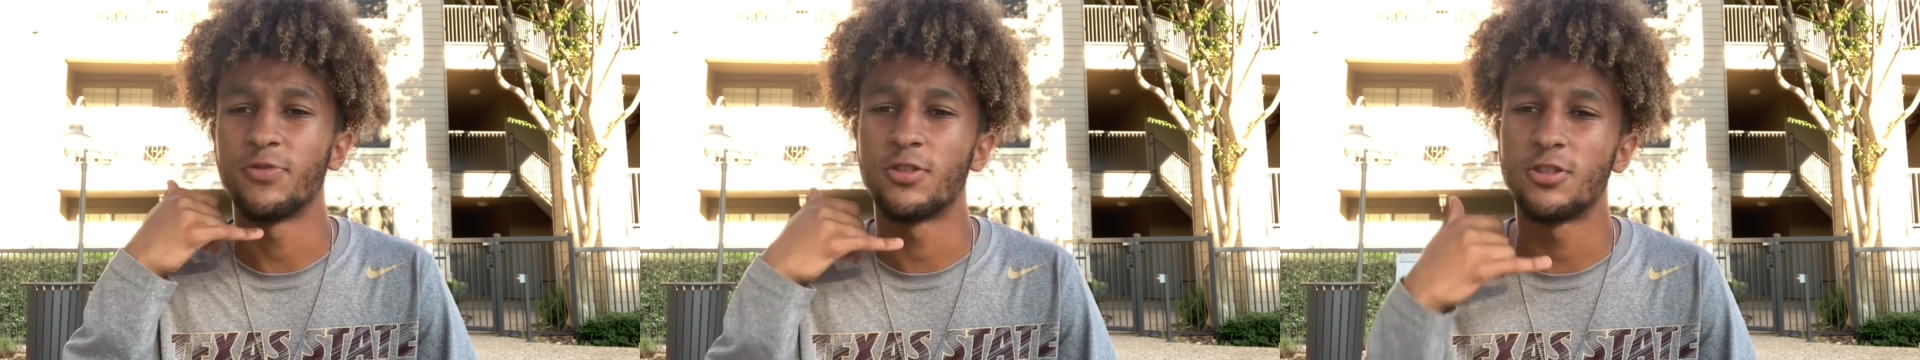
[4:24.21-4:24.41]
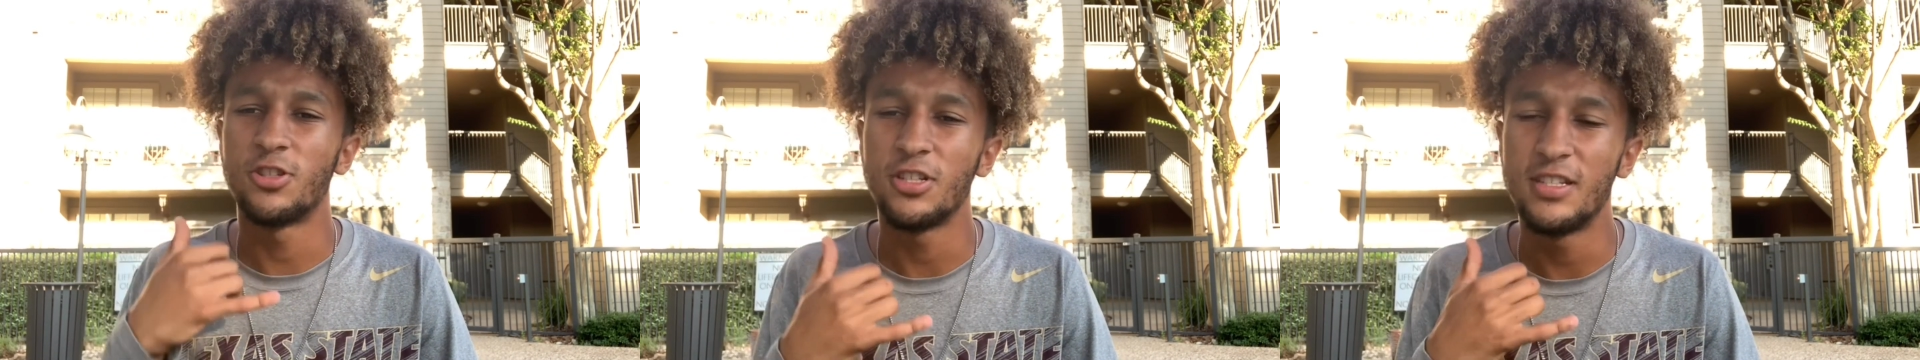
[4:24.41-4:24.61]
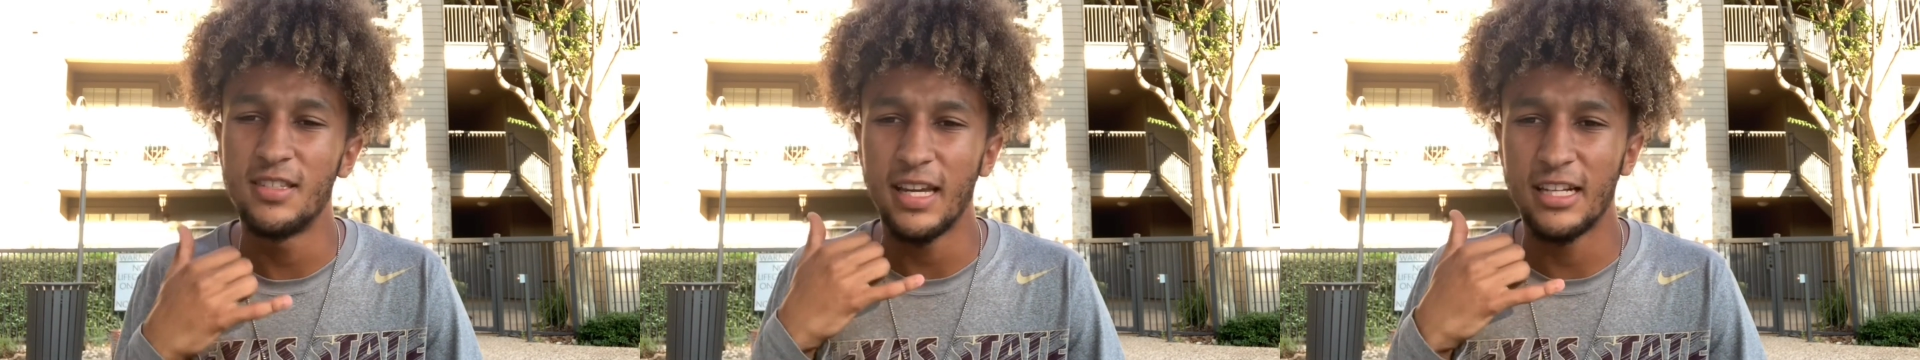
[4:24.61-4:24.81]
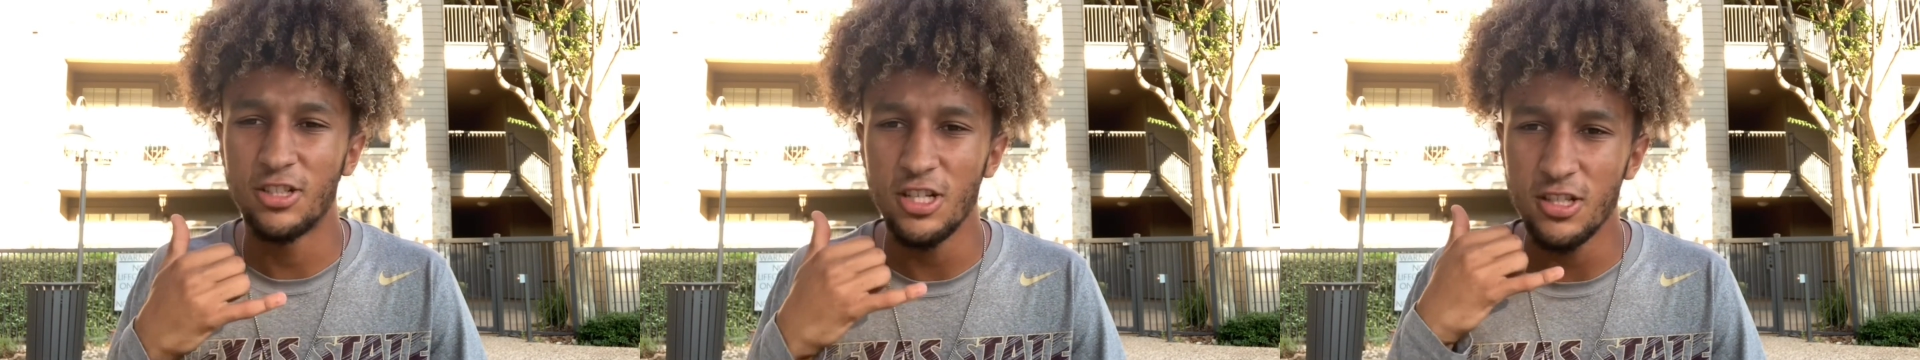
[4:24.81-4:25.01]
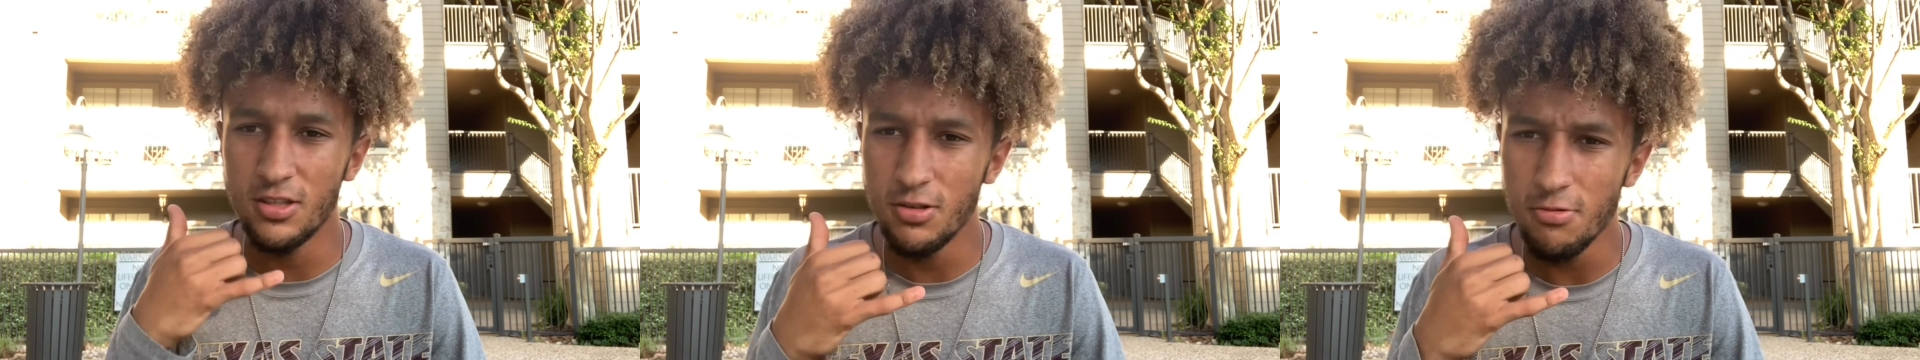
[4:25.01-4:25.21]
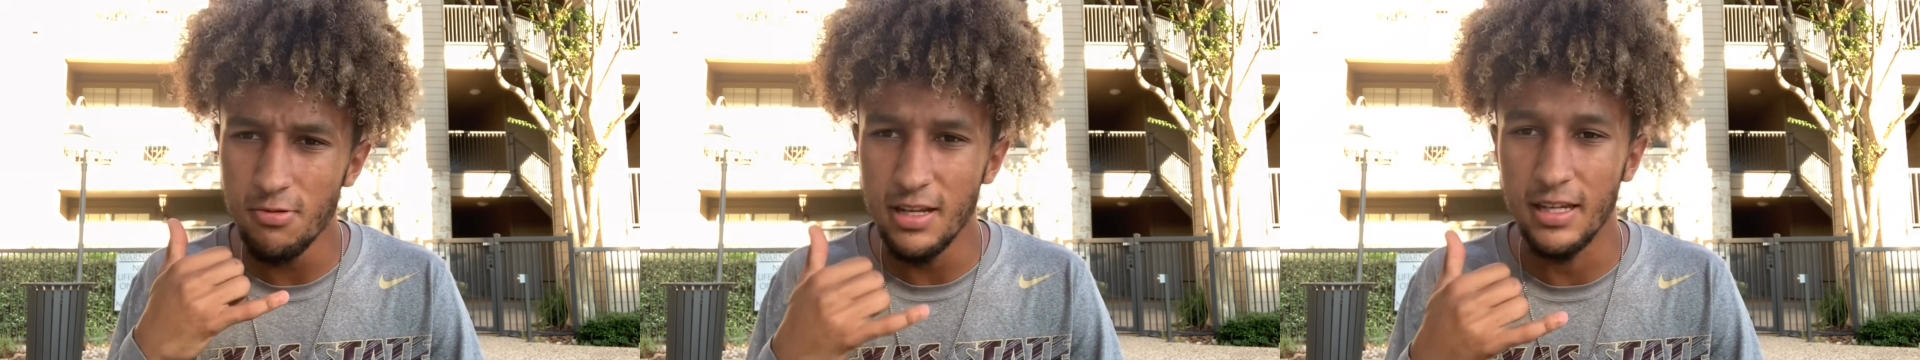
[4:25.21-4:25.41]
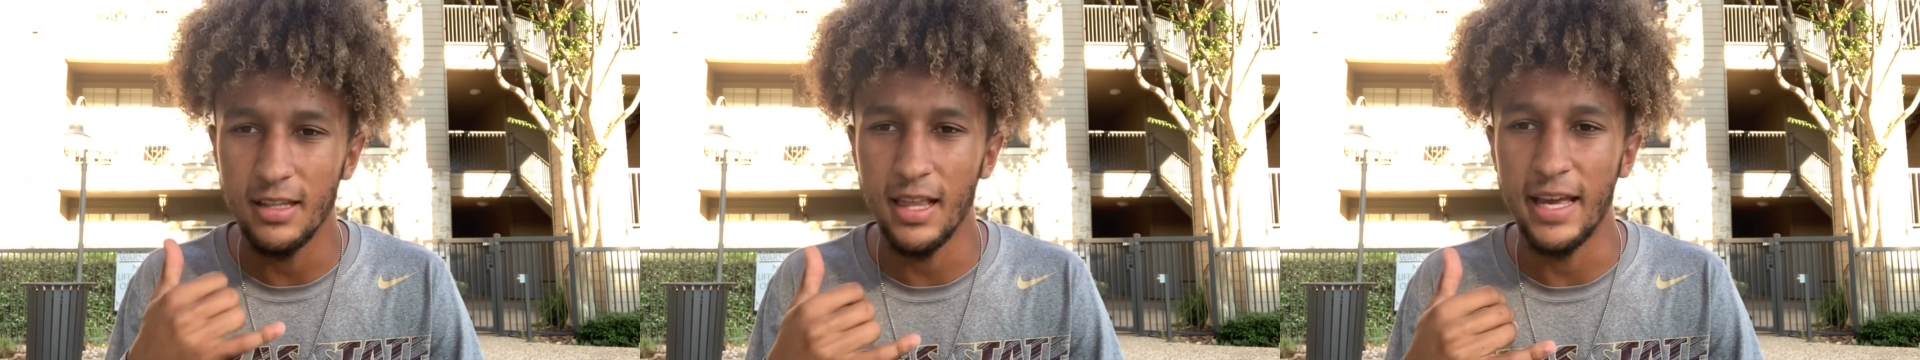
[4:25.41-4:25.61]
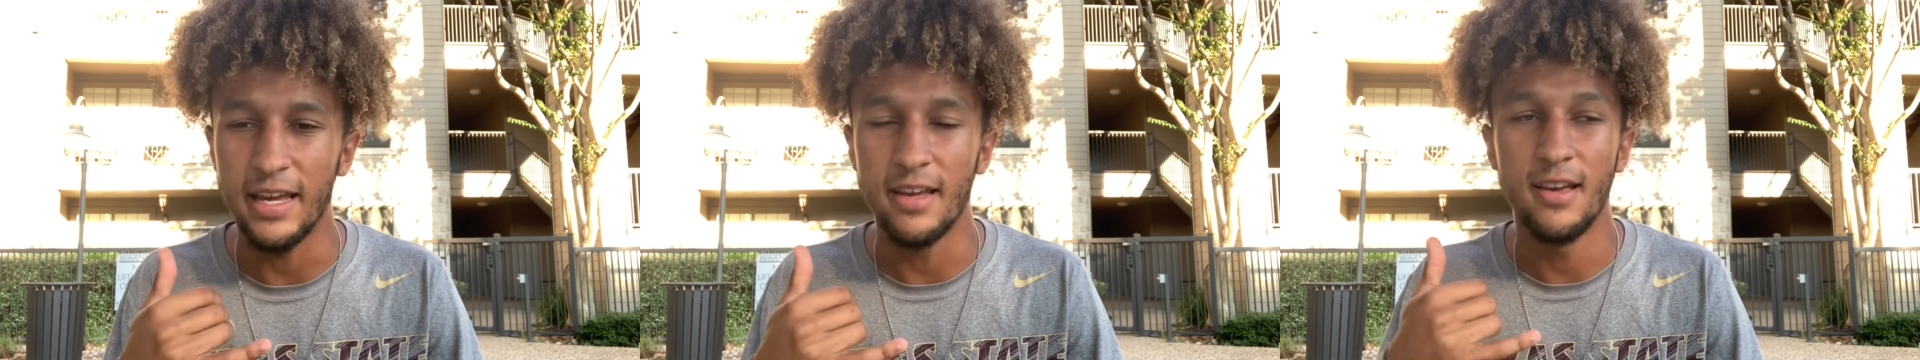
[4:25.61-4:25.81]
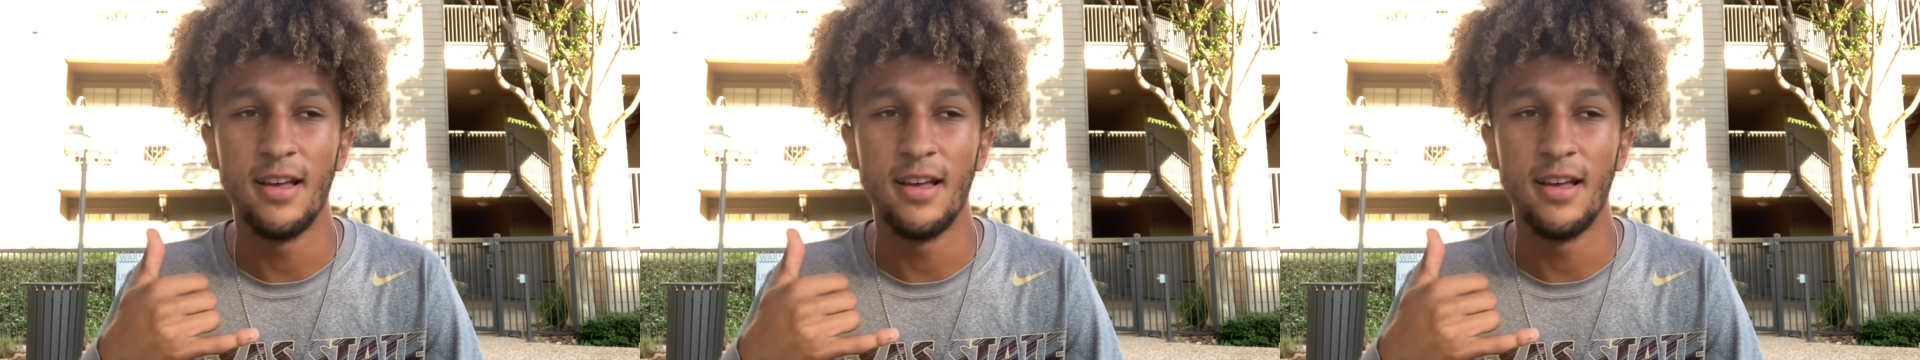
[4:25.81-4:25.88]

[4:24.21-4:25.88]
just do it. Like,